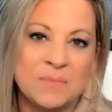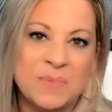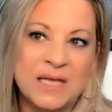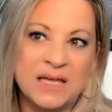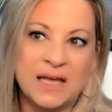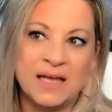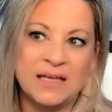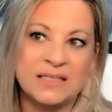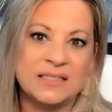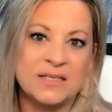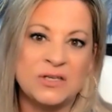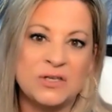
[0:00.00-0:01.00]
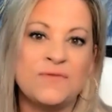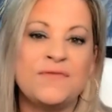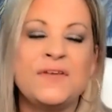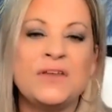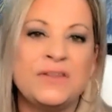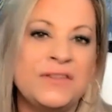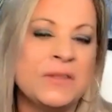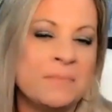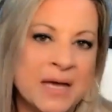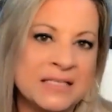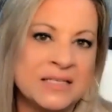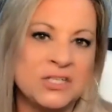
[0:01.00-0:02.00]
because you feel that the
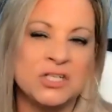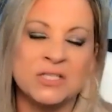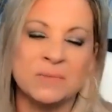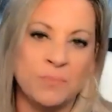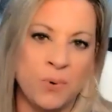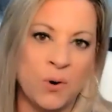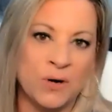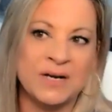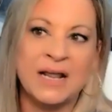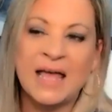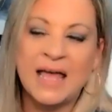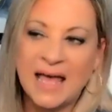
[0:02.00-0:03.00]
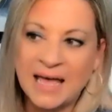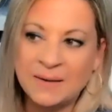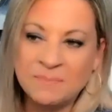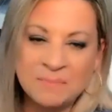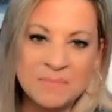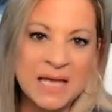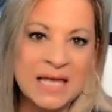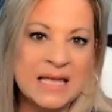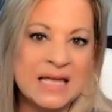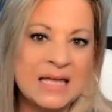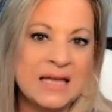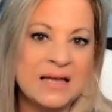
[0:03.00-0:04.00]
message is important and
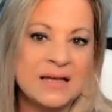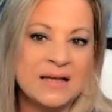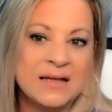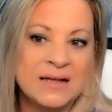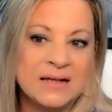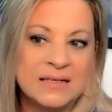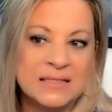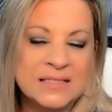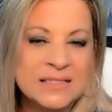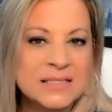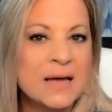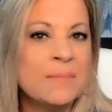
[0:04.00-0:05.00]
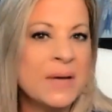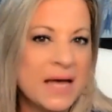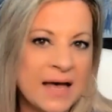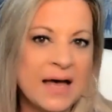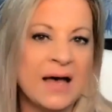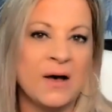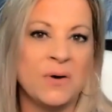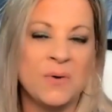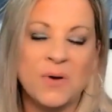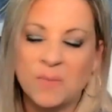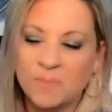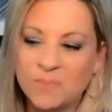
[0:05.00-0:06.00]
may somehow
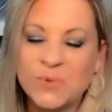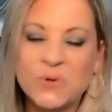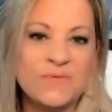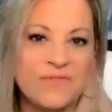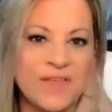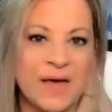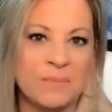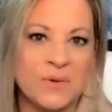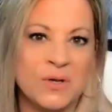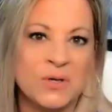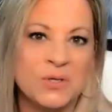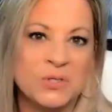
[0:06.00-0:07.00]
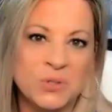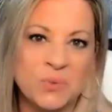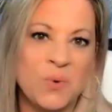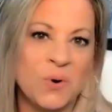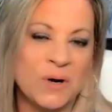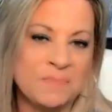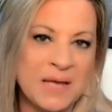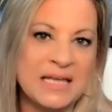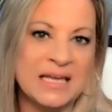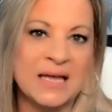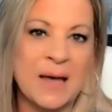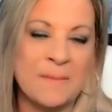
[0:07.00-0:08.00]
move them toward
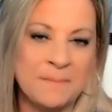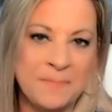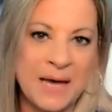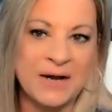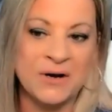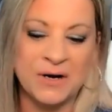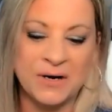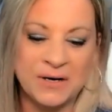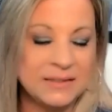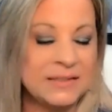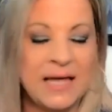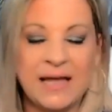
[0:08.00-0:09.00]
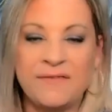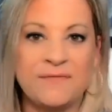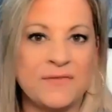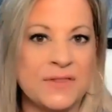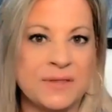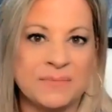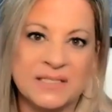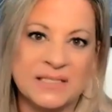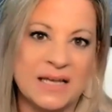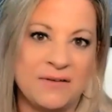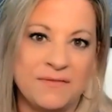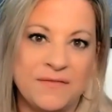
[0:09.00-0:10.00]
making a better life for
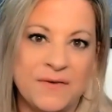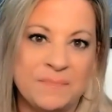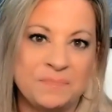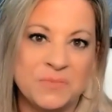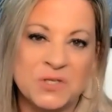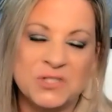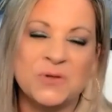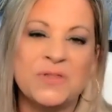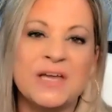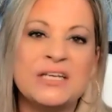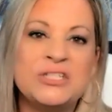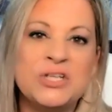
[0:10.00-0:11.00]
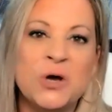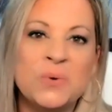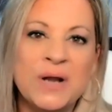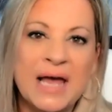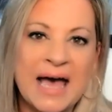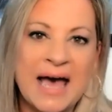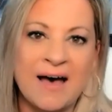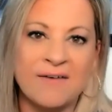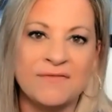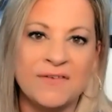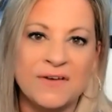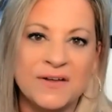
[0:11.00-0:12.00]
themselves so they don't
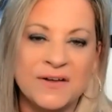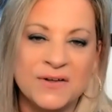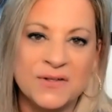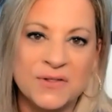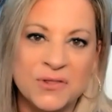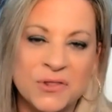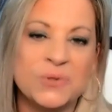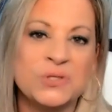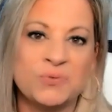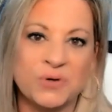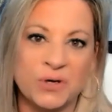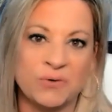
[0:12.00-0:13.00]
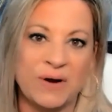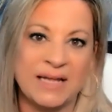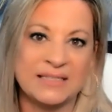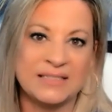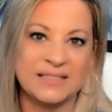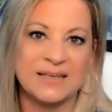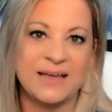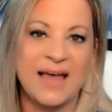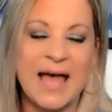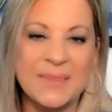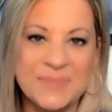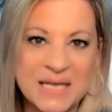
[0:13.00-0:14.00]
have those regrets
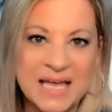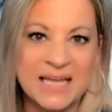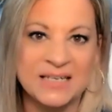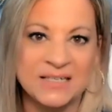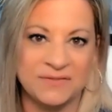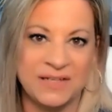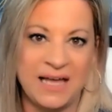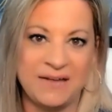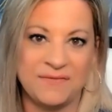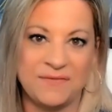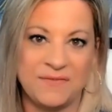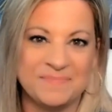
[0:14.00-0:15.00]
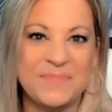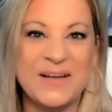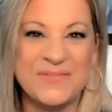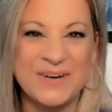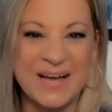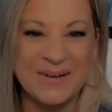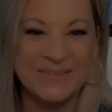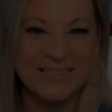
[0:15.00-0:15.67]
at the end of life. Bye for now.